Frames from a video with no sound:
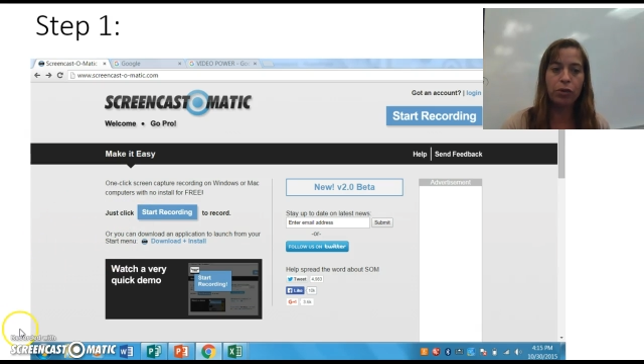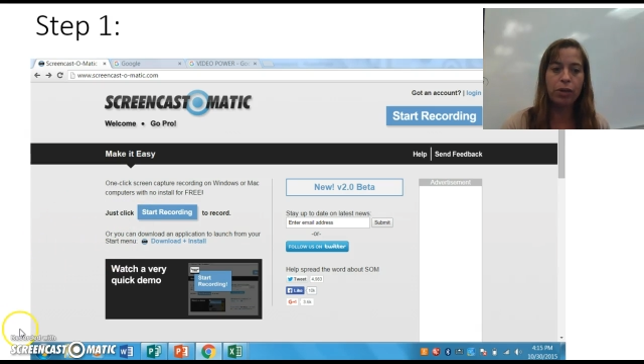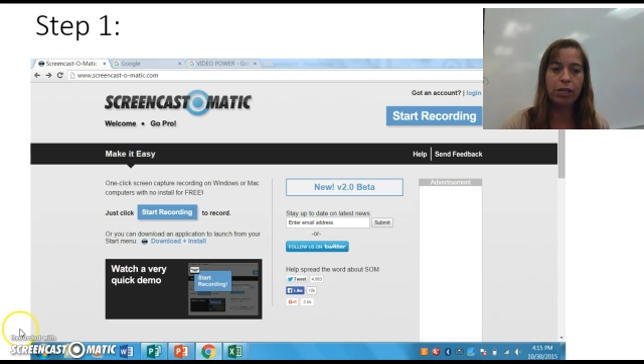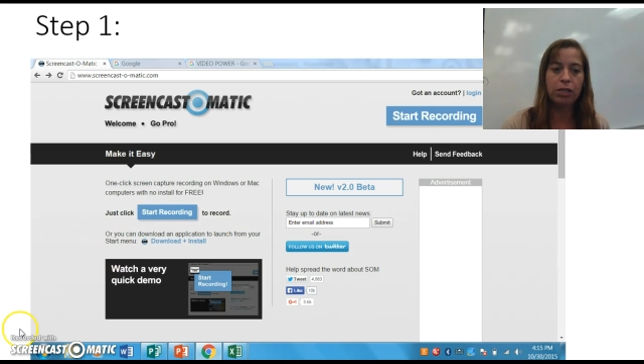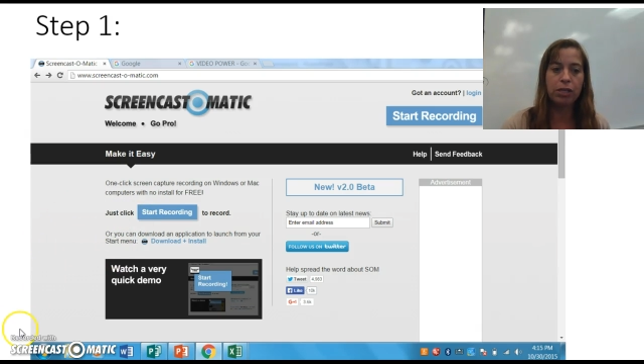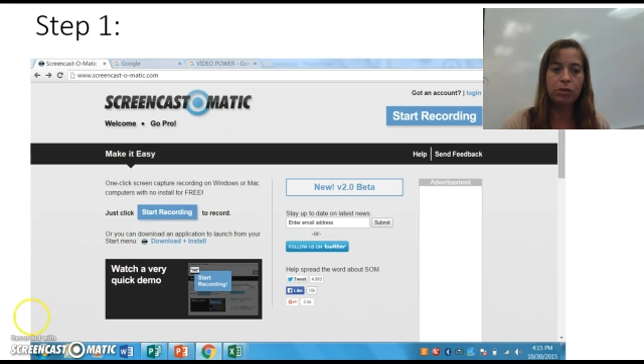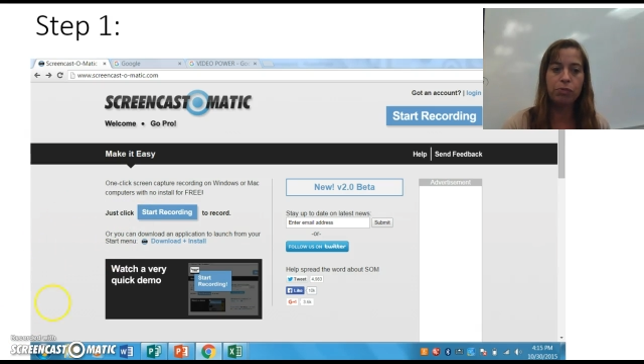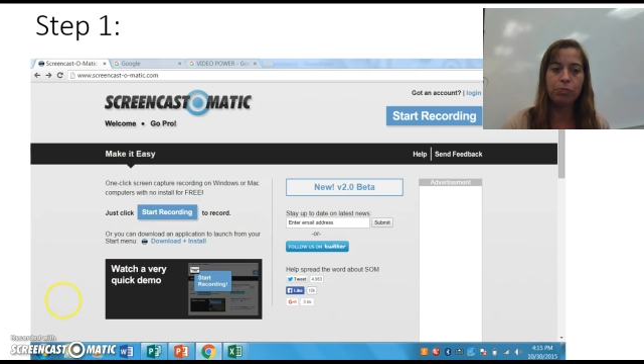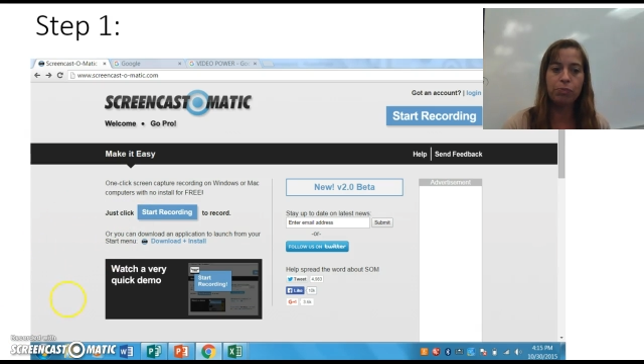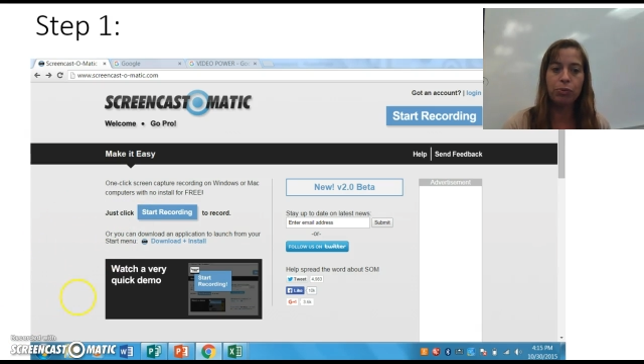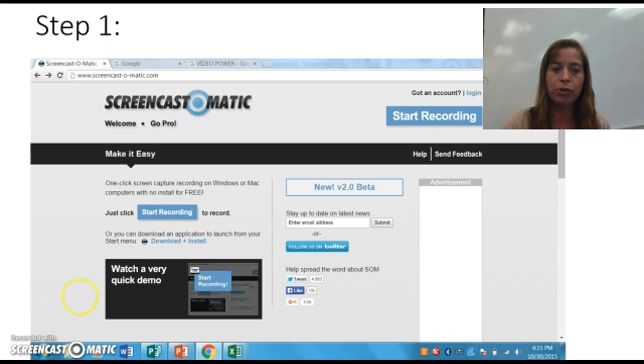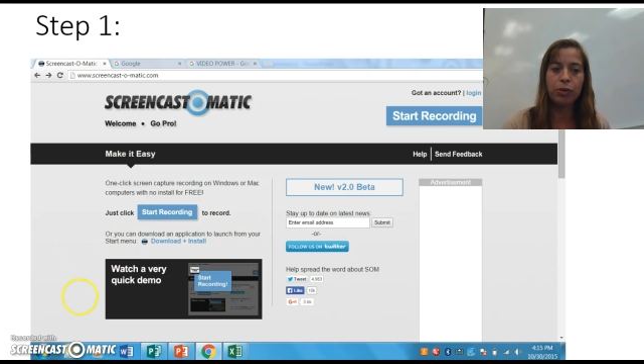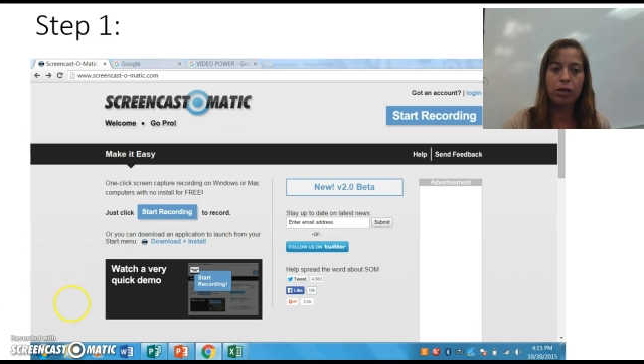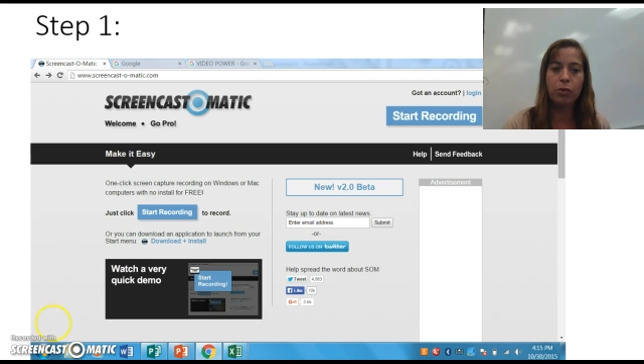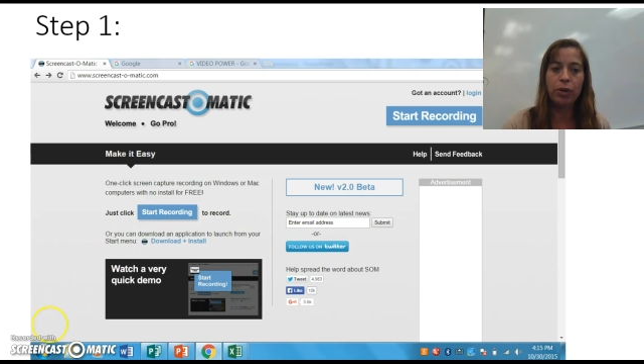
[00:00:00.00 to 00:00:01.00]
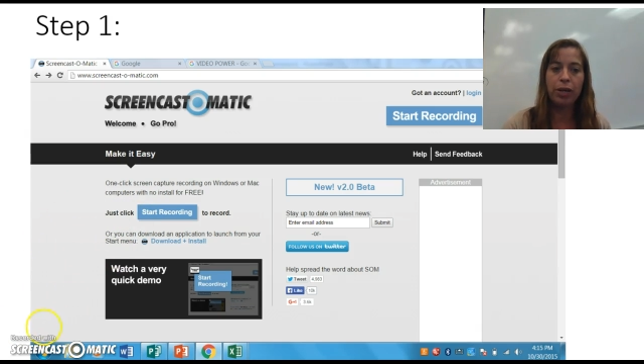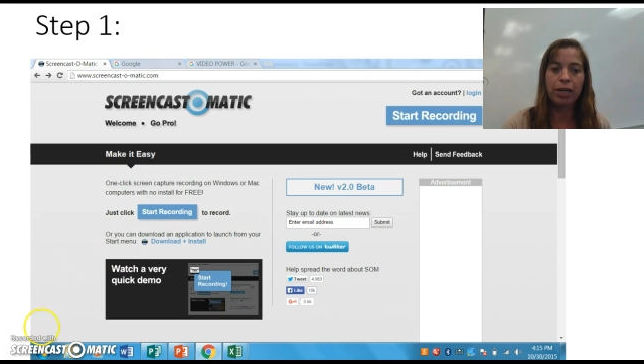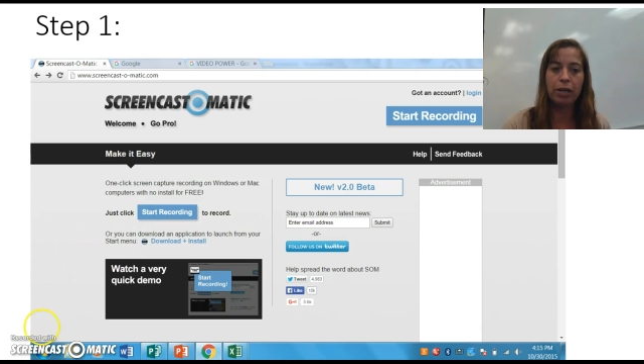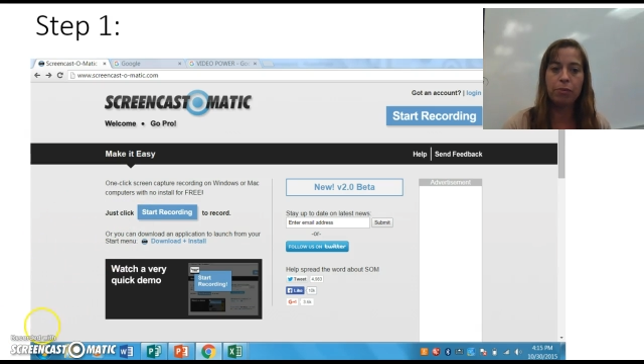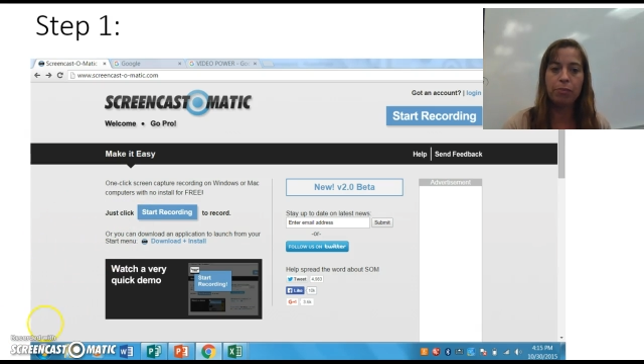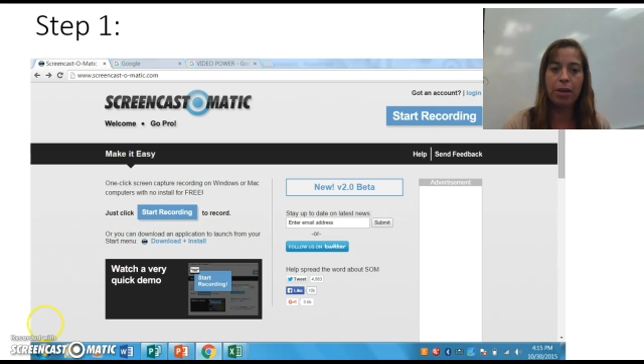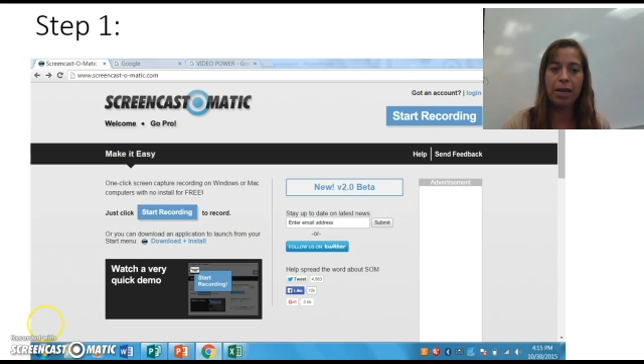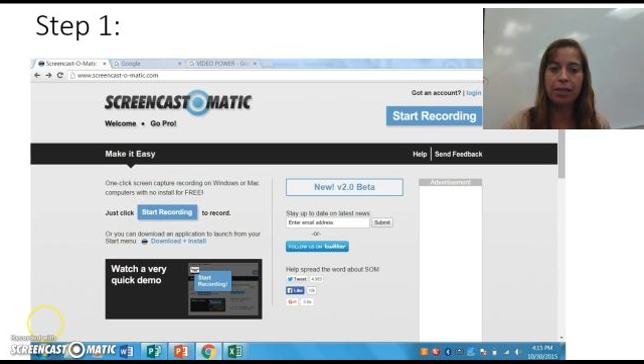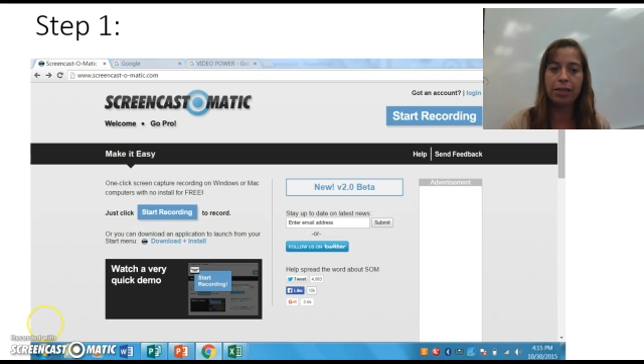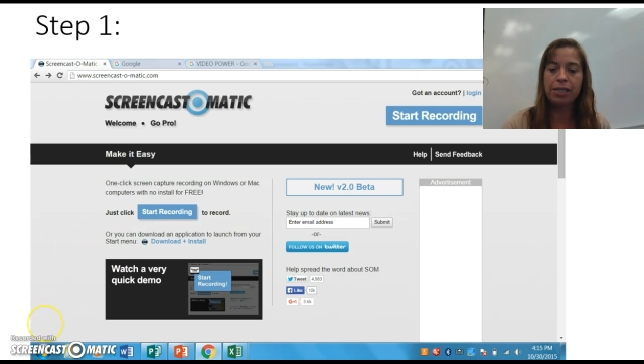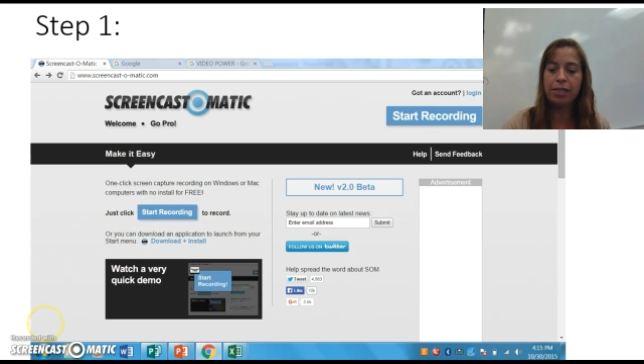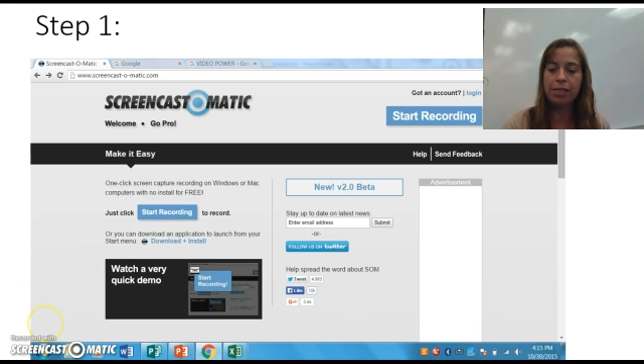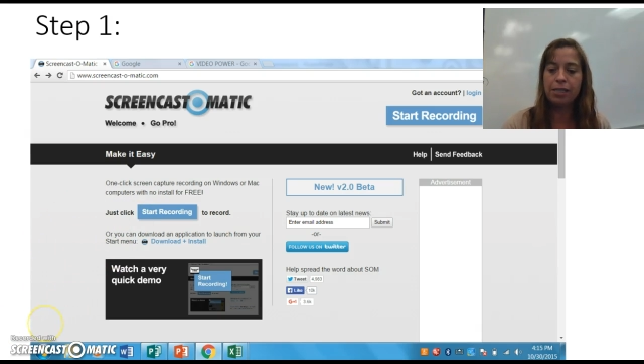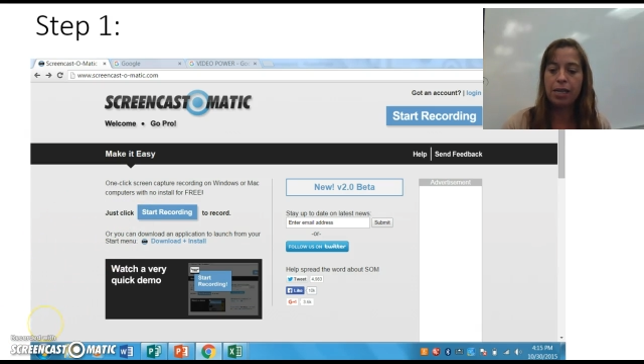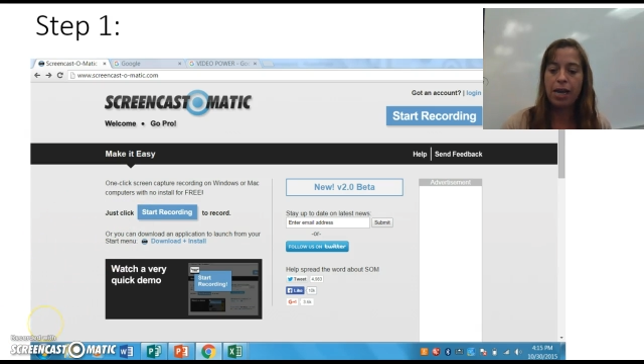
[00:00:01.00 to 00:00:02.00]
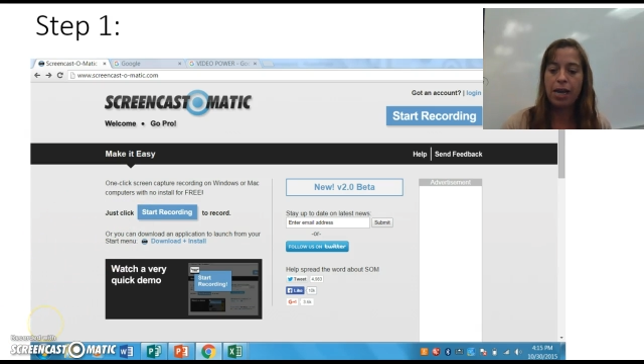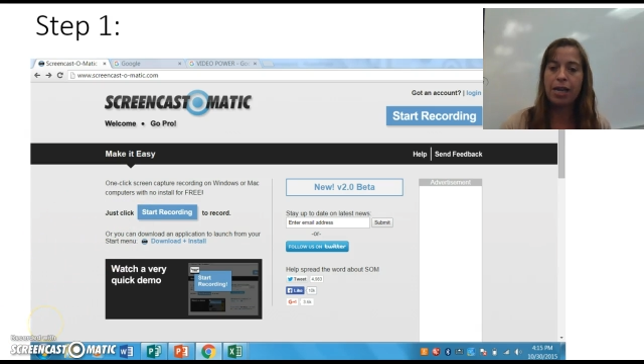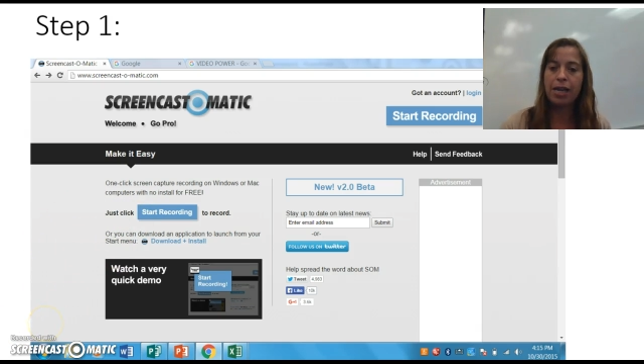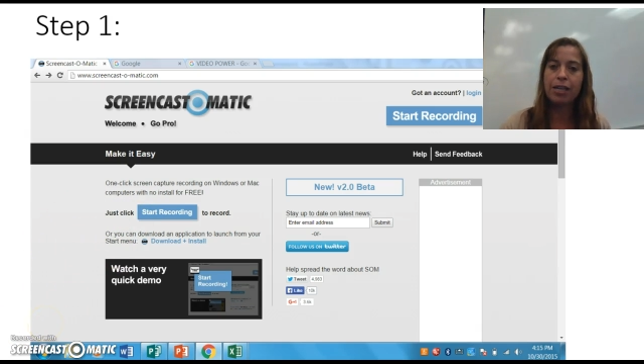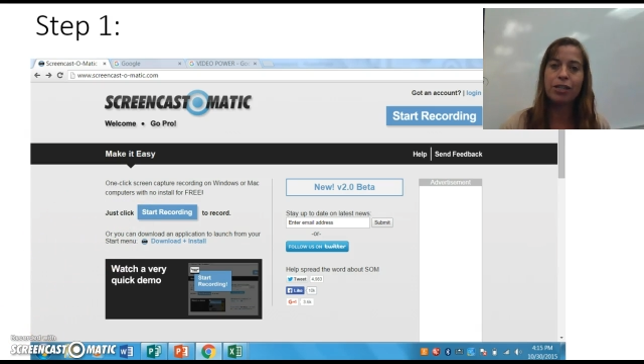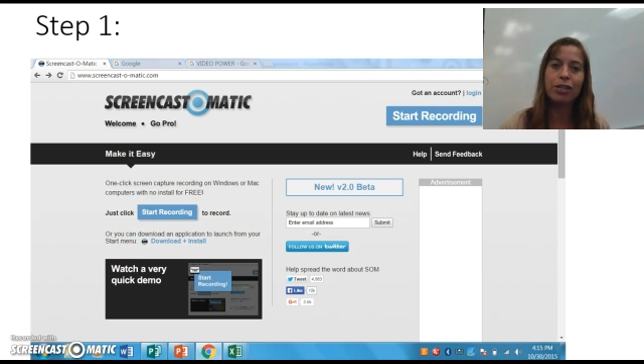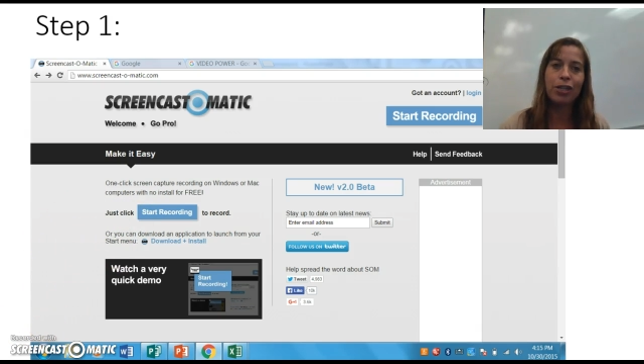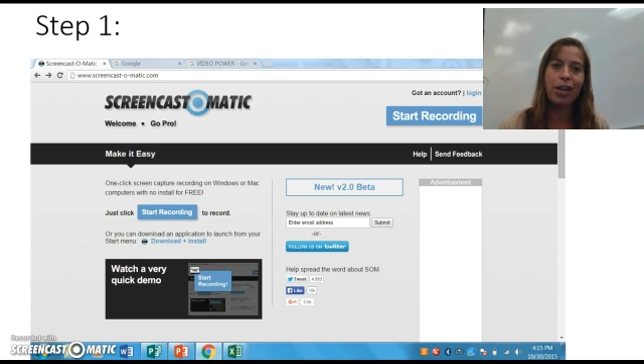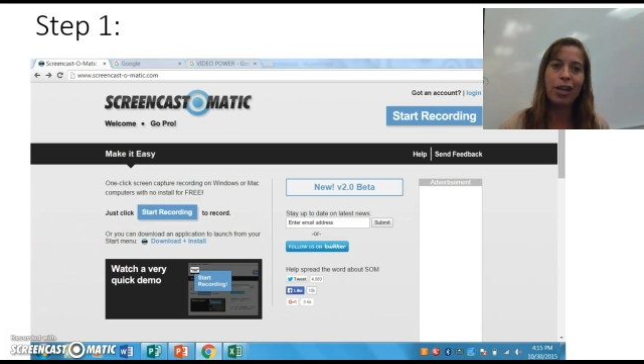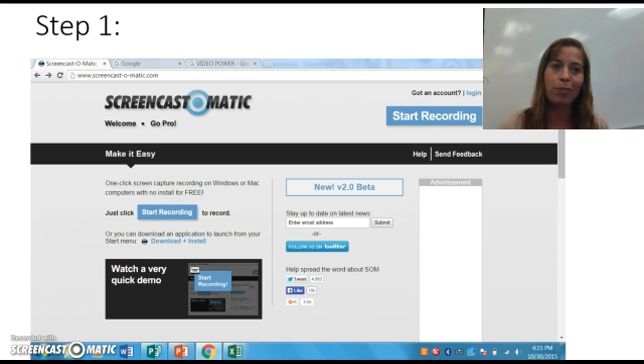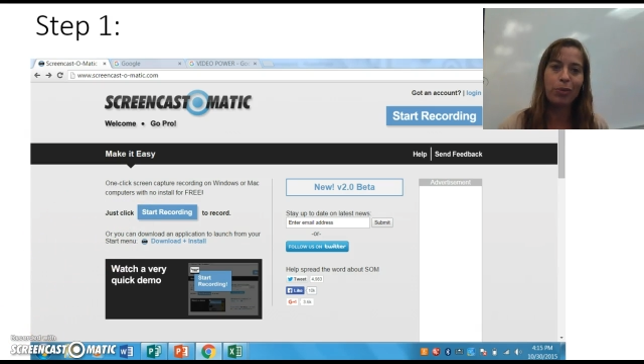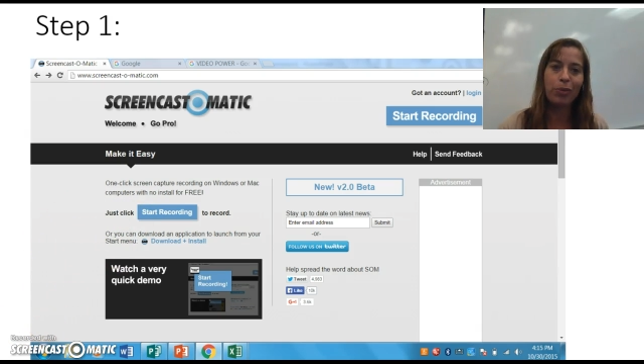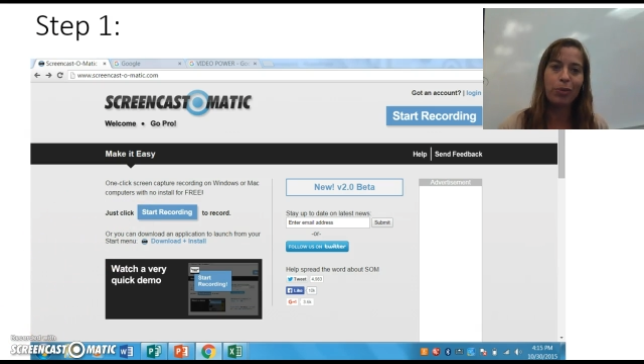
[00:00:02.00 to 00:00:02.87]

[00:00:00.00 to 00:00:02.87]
It's pretty quick and painless, and it should help you